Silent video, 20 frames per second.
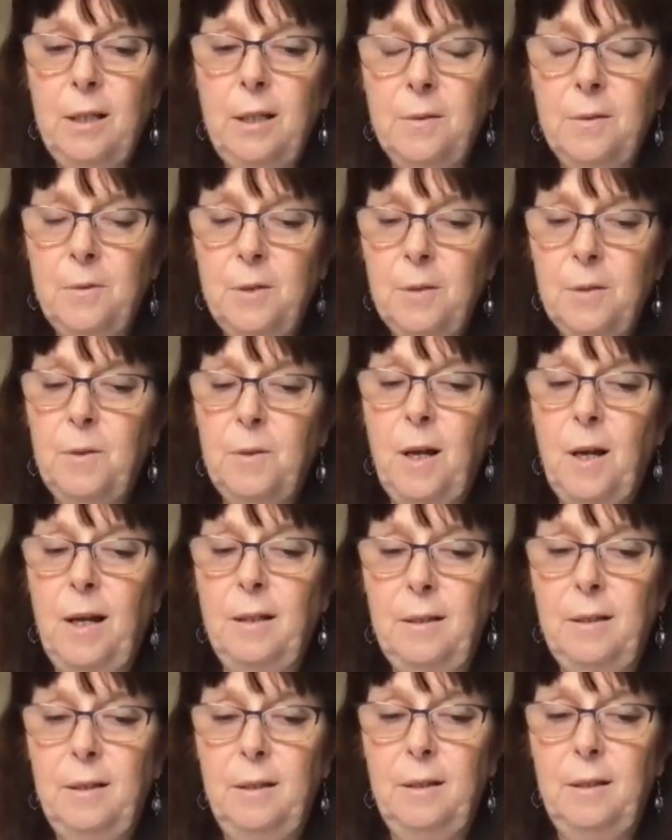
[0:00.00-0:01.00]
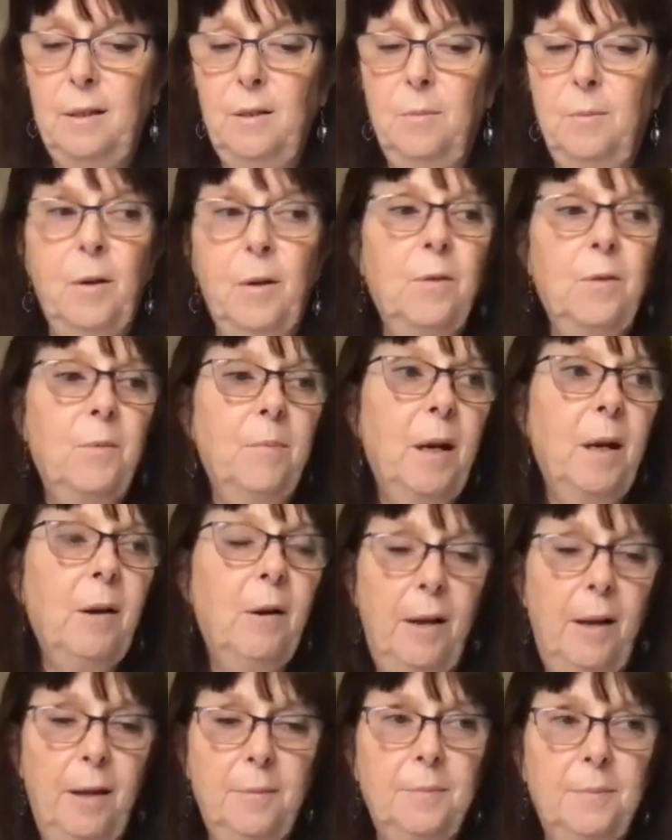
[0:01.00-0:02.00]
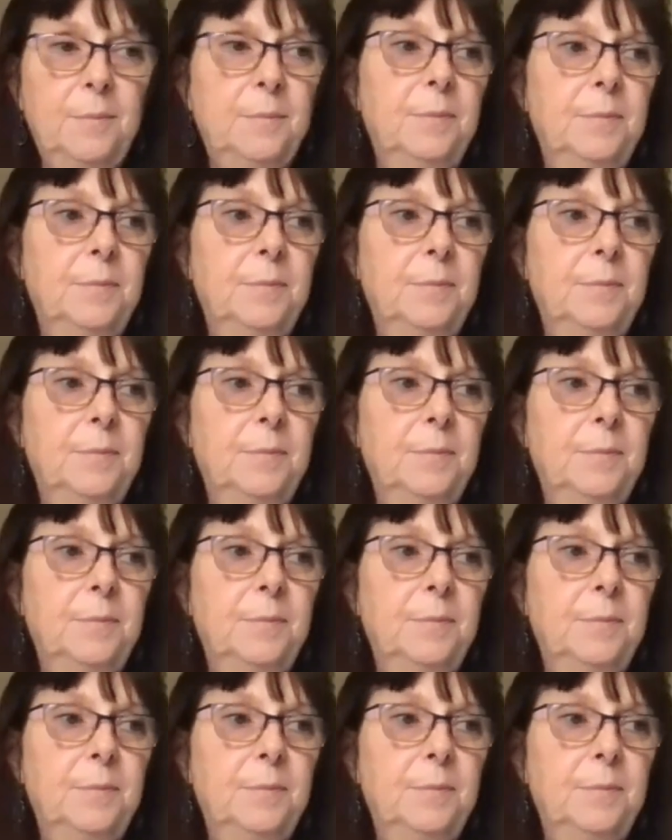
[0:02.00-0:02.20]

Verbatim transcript: of Divine Mother Mary.